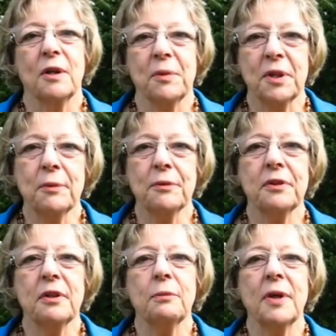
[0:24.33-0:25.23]
But I'm
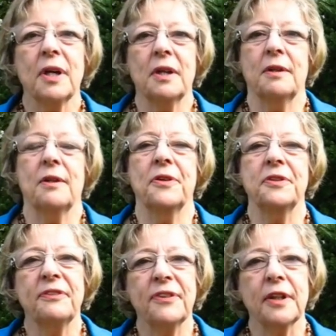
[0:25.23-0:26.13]
also aware of the
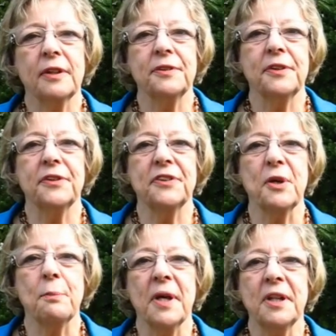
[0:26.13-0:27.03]
difficulties
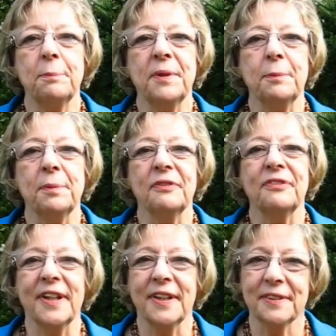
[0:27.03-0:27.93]
so many people
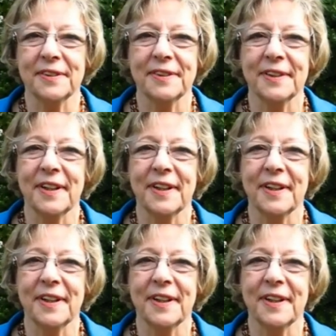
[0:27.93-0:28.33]
face.